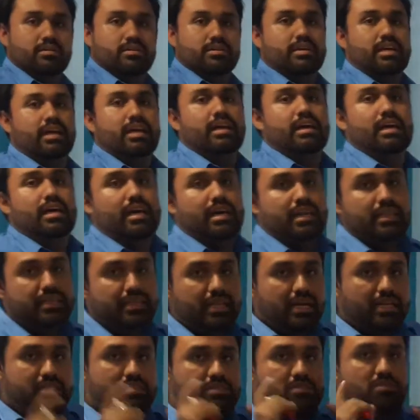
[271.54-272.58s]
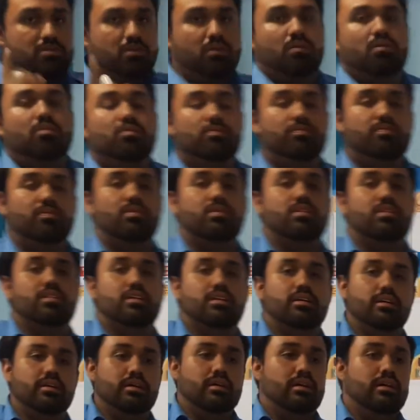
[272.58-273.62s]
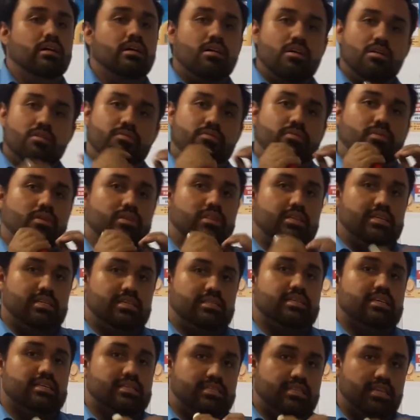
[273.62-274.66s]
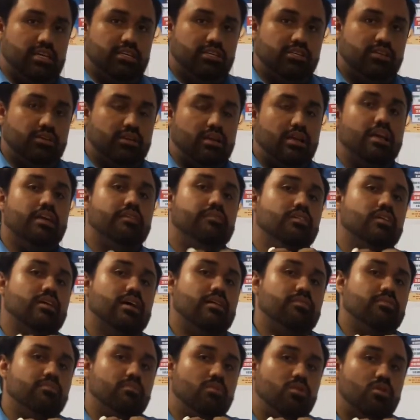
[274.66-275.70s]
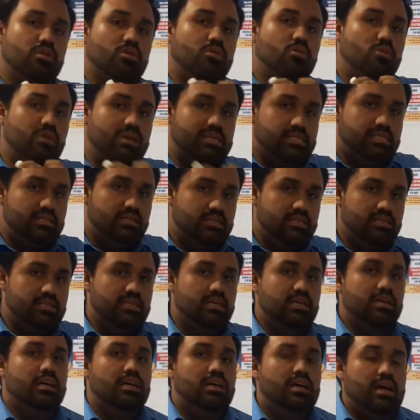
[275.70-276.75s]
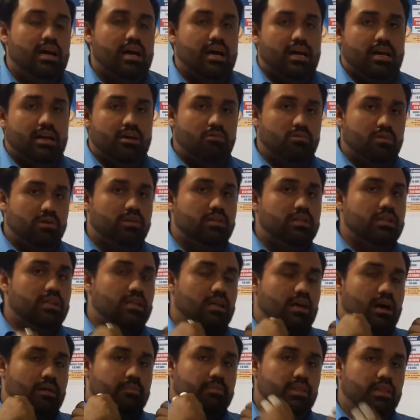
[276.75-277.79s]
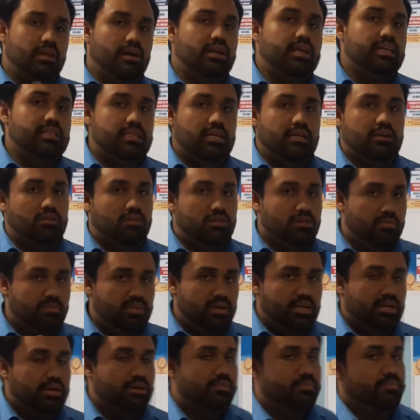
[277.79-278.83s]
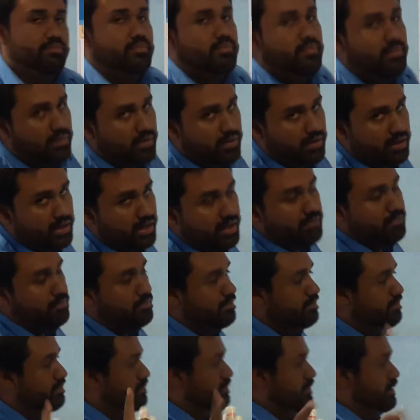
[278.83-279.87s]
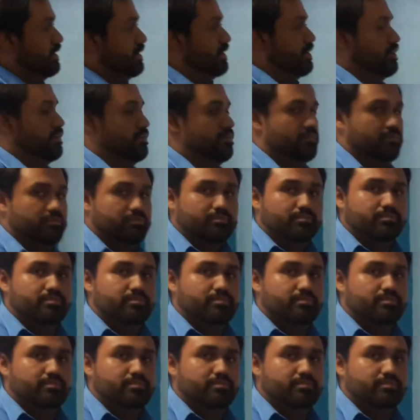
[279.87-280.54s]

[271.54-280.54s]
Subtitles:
Okay? And that's all for this session. If you have more questions, I will upload another video. Okay? Thank you.